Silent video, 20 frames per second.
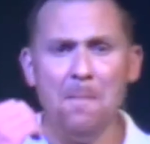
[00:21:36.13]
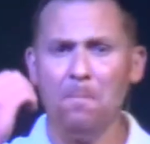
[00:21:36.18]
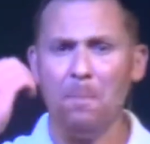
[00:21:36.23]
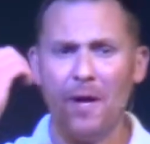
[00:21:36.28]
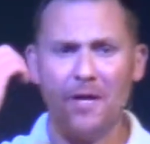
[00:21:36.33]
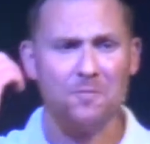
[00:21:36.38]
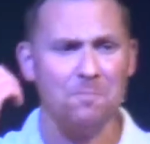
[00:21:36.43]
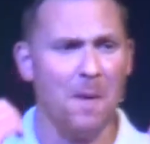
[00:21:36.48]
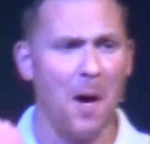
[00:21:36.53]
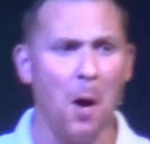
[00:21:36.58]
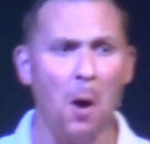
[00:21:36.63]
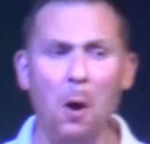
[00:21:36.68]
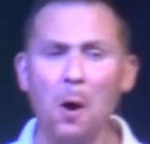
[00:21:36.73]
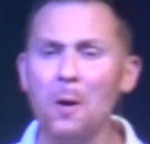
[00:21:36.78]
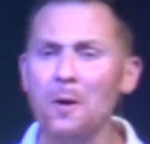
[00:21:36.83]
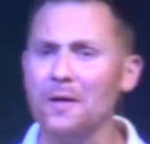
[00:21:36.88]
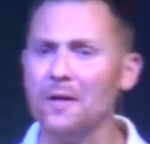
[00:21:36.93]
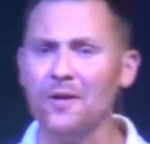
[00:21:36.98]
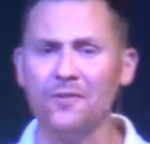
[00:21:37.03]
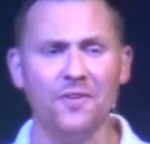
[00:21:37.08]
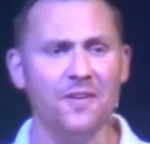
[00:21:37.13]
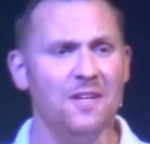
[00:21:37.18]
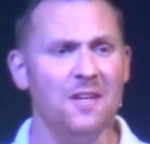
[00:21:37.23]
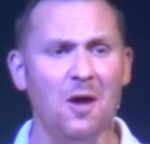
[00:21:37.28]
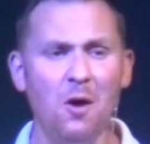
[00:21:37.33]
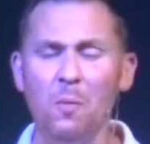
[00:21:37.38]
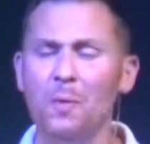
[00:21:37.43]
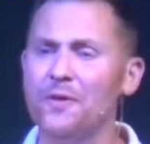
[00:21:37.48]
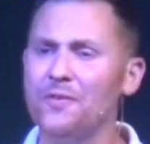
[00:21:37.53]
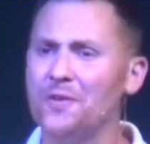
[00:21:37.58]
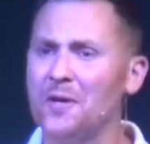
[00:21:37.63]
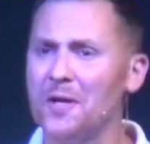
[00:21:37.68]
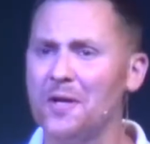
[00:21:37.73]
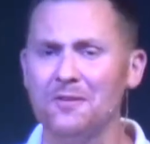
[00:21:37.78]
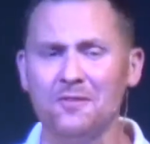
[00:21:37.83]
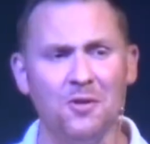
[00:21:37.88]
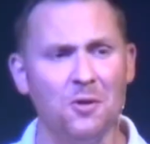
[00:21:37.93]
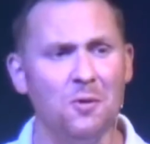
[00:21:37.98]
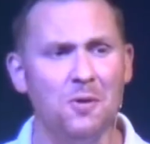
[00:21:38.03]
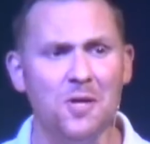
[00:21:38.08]
It breaks my heart because I know what it's
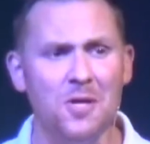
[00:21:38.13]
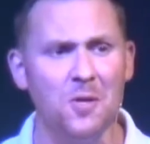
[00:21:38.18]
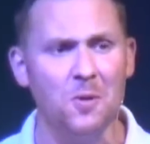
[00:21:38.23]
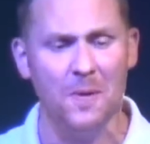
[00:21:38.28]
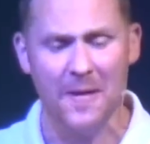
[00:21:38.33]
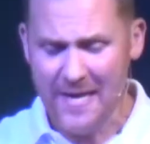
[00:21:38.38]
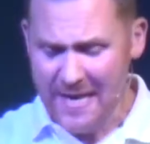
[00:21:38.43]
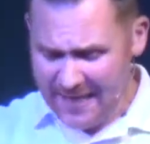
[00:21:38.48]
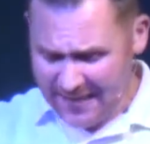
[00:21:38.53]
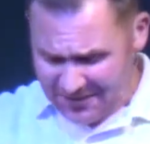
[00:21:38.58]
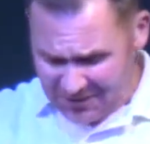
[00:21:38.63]
going to do to you.